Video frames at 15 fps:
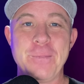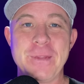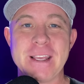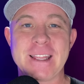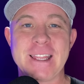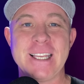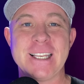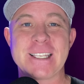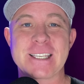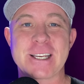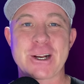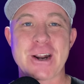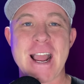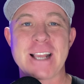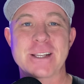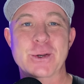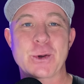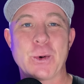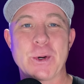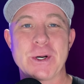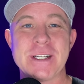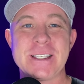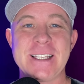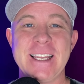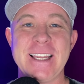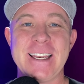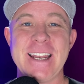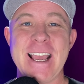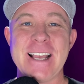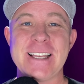that this crash course
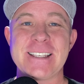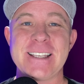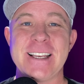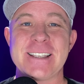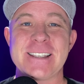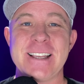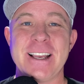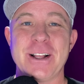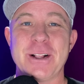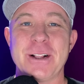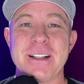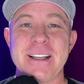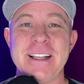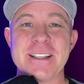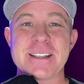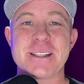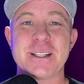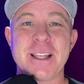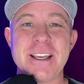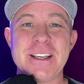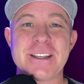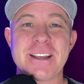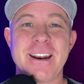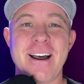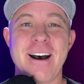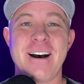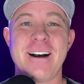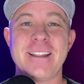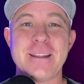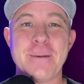in SSL installation
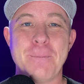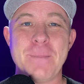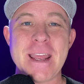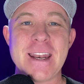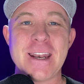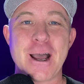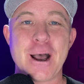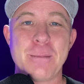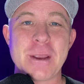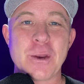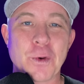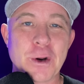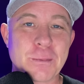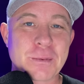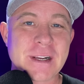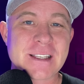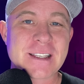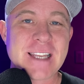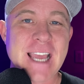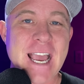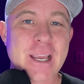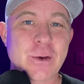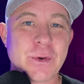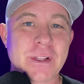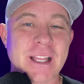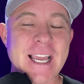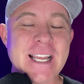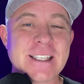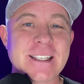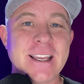on the Bitnami WordPress stack with
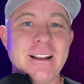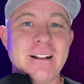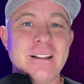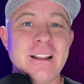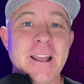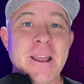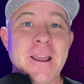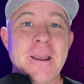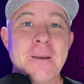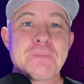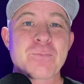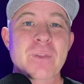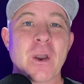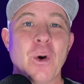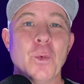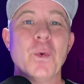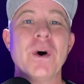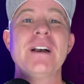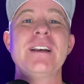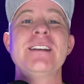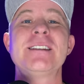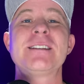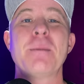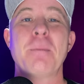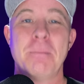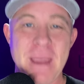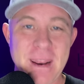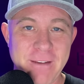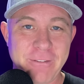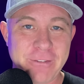Lightsail was
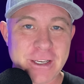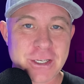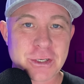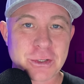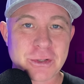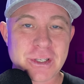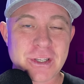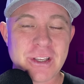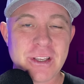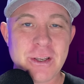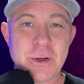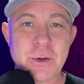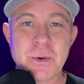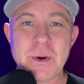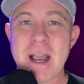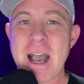beneficial to you.